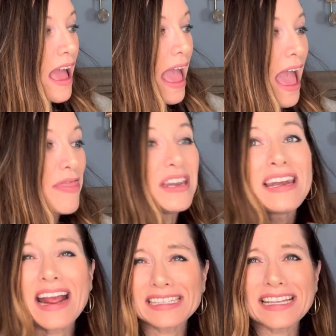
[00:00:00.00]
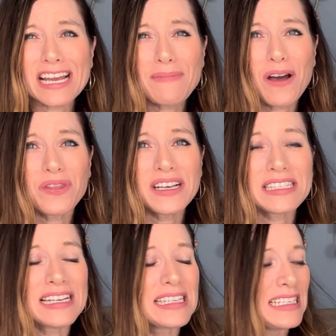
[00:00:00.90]
And the nice thing about this
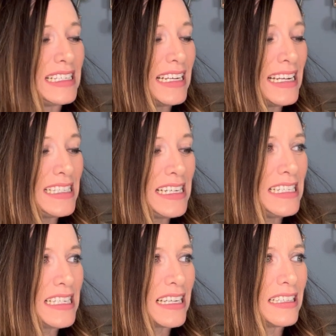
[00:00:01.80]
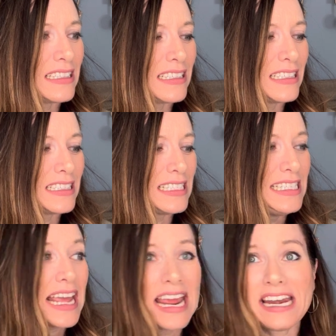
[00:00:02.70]
is it isn't
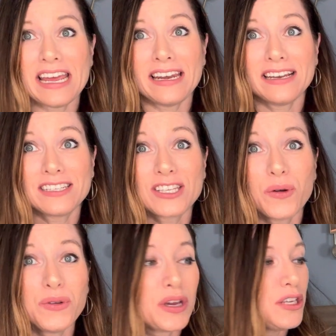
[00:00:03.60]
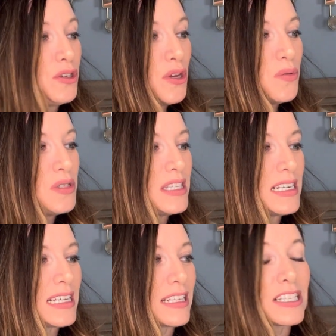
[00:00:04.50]
dated. So you can use
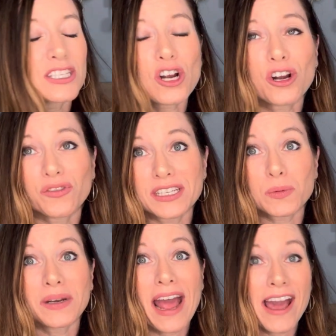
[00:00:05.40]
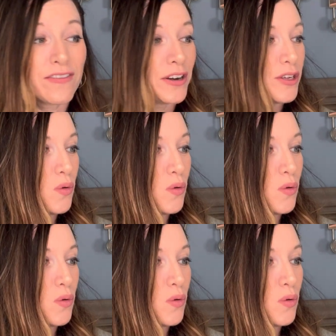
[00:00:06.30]
this and start this whenever you